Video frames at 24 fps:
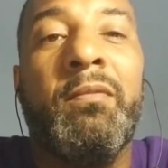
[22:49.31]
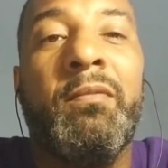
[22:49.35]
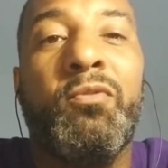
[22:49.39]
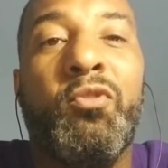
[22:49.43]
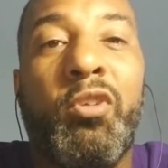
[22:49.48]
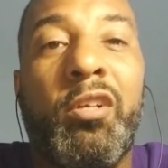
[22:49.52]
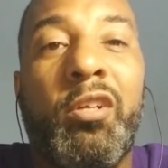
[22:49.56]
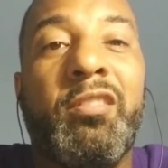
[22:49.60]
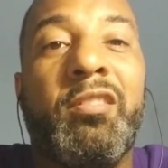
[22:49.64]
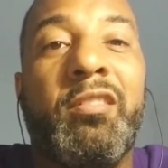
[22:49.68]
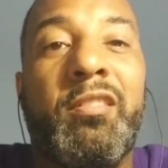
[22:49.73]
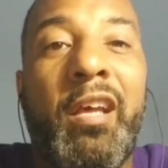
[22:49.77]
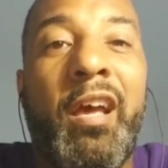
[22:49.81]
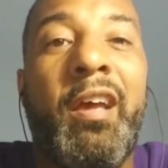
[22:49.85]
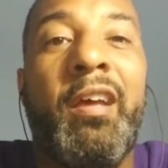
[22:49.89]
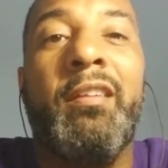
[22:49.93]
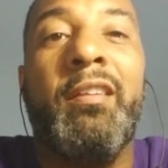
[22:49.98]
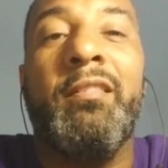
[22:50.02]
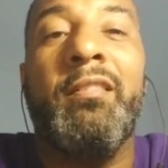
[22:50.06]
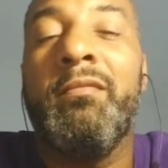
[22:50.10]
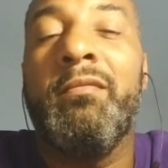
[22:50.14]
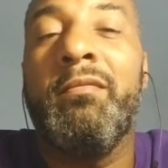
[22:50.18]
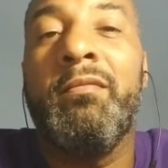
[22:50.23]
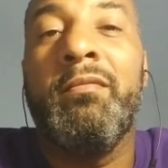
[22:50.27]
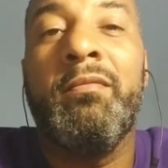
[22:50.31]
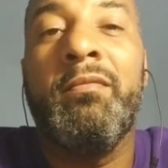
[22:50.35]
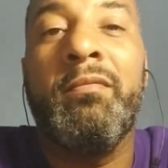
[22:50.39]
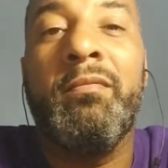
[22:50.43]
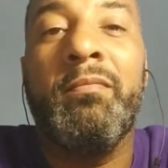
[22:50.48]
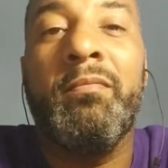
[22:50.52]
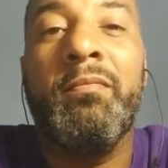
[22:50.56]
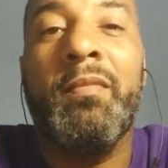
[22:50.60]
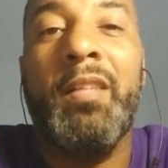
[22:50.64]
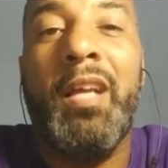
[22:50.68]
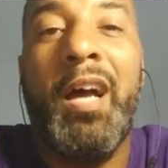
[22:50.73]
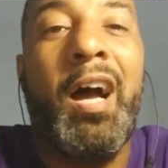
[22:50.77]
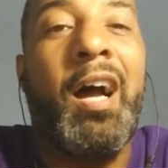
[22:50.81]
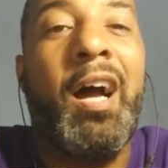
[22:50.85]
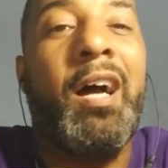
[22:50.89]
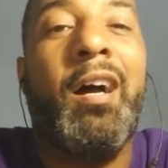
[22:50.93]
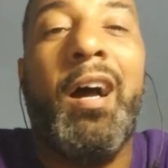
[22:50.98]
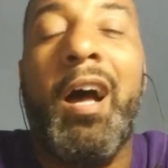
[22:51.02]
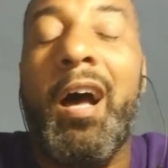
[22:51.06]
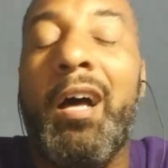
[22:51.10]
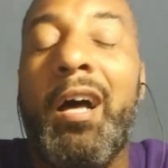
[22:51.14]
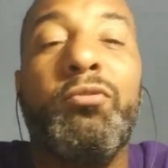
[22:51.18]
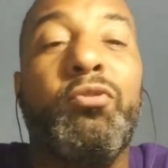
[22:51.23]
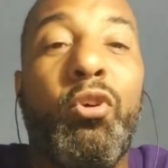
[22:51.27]
Trust that.
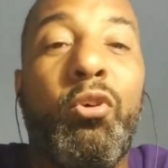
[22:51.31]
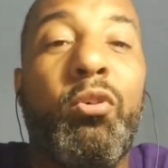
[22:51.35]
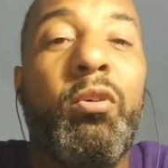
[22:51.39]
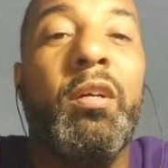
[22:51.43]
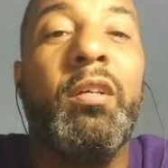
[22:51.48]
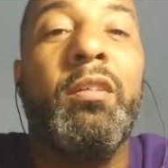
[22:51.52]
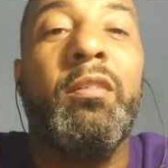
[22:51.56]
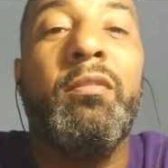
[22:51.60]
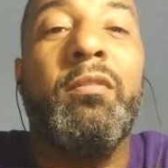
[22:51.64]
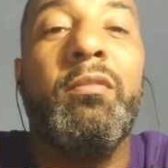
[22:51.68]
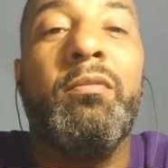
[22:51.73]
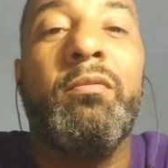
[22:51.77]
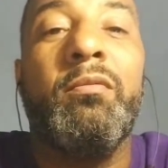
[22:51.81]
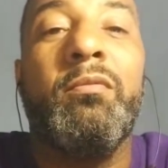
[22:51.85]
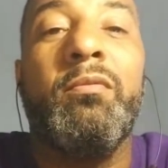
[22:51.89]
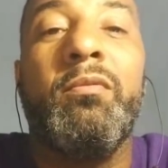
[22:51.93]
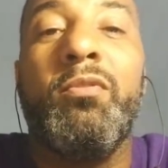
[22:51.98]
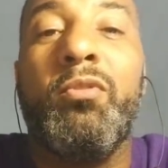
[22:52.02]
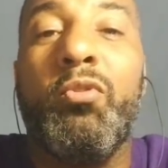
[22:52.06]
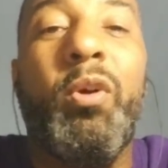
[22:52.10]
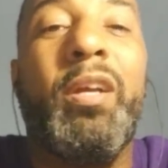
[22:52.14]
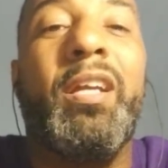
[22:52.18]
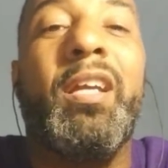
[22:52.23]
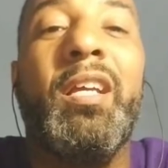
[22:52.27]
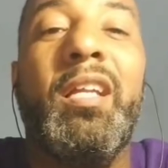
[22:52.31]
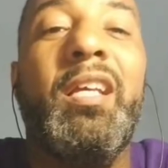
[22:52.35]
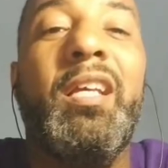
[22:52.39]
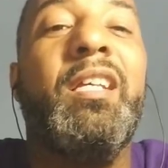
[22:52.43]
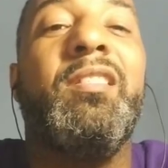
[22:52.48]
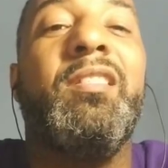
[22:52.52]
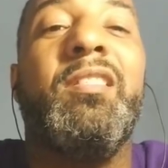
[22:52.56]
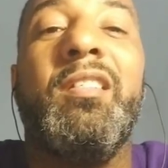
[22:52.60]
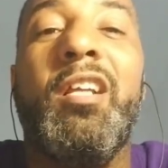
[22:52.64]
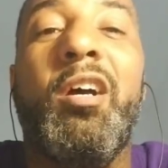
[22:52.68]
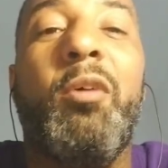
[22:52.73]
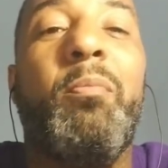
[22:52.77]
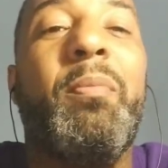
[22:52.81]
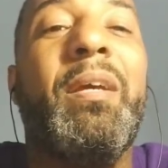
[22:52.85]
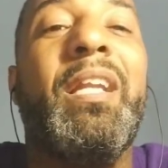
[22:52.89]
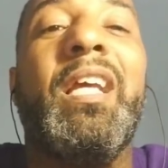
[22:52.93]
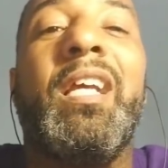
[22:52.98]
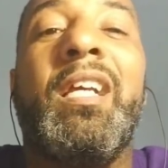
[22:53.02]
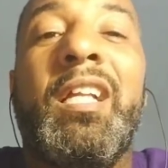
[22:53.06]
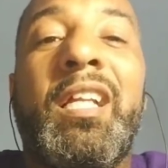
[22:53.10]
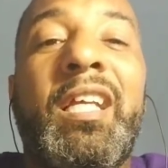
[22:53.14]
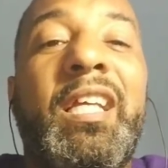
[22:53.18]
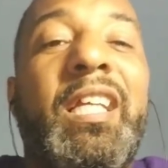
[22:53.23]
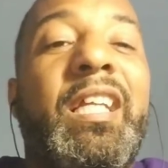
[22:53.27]
I'll do it. Quick and easy. They'll be the
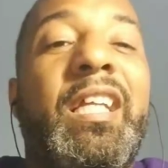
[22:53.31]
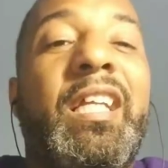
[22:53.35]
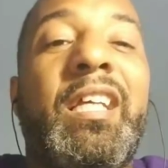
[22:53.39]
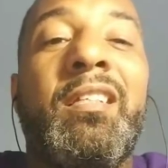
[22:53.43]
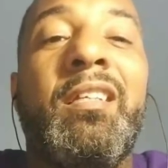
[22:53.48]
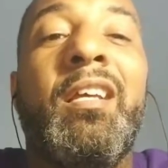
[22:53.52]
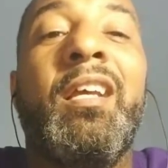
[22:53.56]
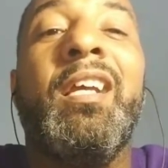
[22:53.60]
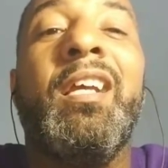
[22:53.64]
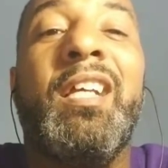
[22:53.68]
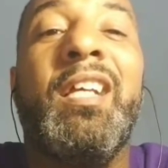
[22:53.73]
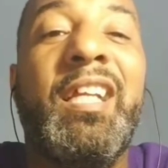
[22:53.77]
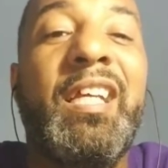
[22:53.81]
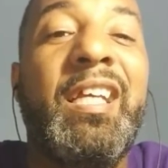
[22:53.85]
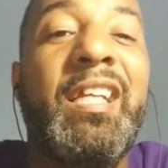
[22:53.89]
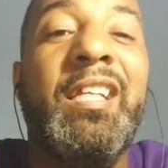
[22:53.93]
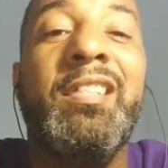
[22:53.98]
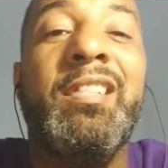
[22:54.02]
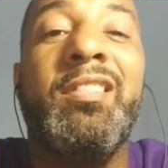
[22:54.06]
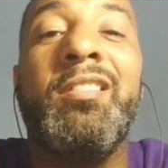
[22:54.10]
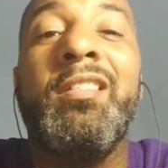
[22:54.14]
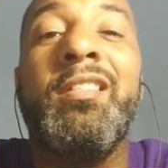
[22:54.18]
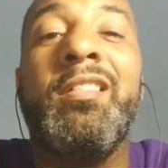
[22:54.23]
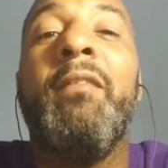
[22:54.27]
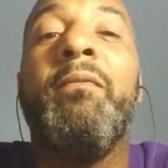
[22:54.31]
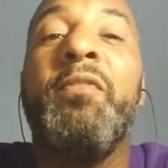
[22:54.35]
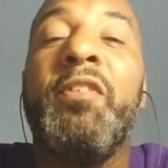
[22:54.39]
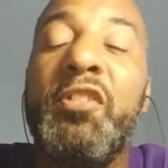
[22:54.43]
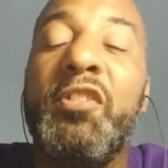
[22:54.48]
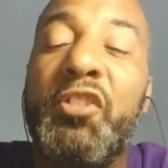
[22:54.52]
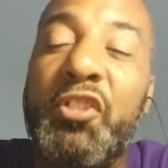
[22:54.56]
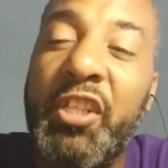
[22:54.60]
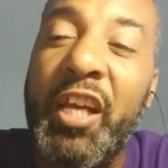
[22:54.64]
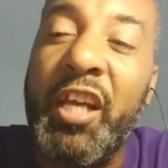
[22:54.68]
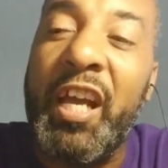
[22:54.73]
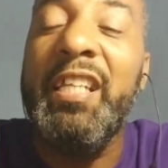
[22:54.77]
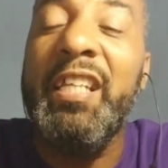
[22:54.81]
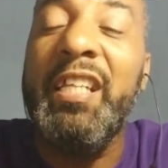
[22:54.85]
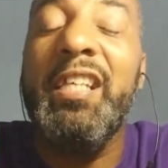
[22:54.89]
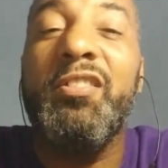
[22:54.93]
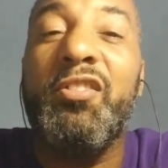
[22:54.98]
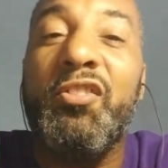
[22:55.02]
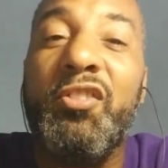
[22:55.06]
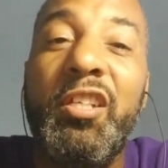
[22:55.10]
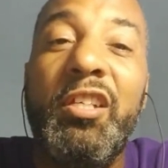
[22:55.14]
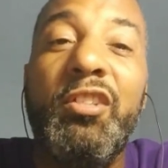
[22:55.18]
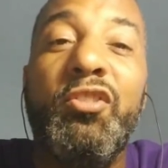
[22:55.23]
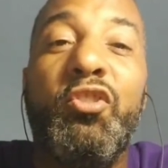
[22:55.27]
cleanest,
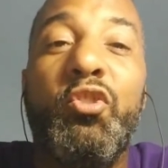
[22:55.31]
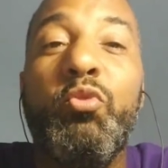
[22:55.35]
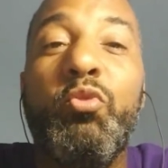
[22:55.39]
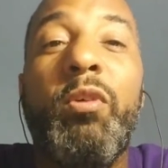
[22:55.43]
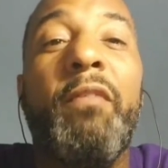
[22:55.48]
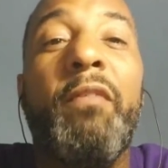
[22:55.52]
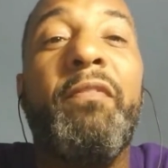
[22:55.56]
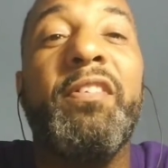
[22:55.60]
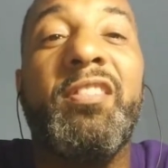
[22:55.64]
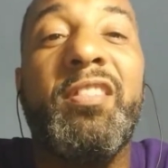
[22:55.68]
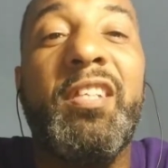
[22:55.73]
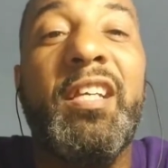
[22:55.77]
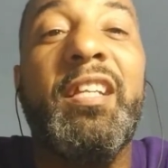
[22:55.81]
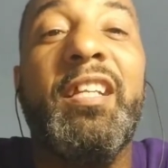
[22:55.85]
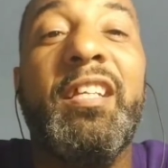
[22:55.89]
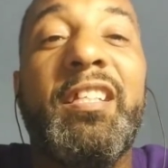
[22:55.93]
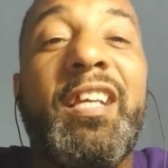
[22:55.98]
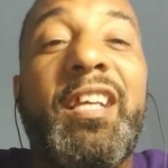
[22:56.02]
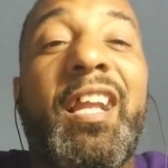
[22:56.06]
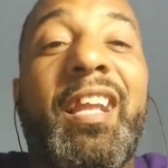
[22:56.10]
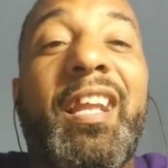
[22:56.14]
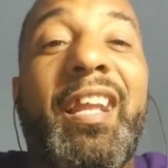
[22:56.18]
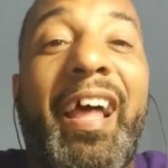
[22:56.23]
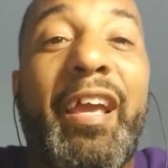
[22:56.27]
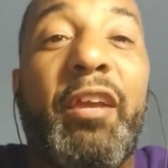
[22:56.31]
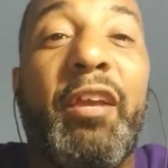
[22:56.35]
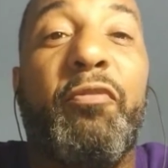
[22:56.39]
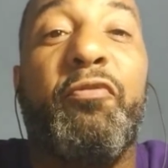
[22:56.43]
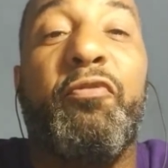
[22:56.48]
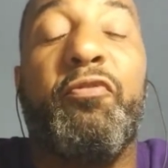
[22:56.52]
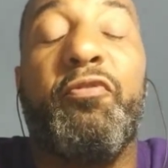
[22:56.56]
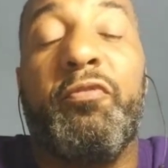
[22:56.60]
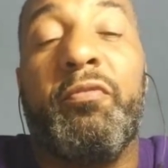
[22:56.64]
shiniest seats you ever seen in your life.